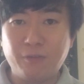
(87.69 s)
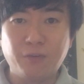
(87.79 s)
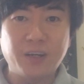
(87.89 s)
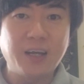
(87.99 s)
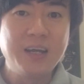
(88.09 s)

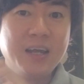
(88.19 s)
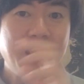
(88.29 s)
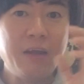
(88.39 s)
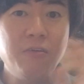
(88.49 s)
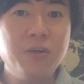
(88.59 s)
filter.
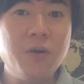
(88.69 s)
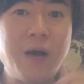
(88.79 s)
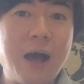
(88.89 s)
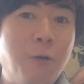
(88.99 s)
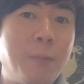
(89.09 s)
You know
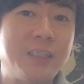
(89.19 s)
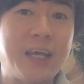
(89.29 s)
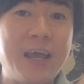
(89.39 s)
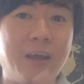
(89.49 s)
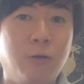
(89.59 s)
how much
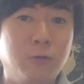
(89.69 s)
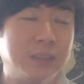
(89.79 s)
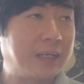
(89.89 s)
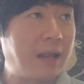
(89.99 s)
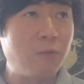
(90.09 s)
hair you're
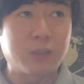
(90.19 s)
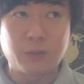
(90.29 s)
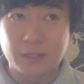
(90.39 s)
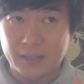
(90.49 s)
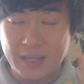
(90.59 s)
losing. That was
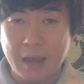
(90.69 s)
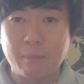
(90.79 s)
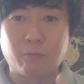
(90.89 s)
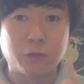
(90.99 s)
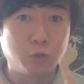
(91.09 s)
a time
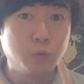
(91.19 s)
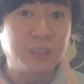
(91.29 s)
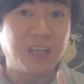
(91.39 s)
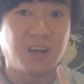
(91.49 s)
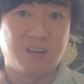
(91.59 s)
I was
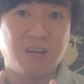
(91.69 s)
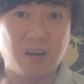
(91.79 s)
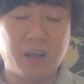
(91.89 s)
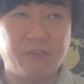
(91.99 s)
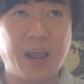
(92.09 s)
losing a
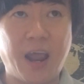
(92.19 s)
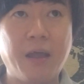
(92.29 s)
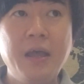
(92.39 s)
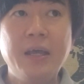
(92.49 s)
lot of hair.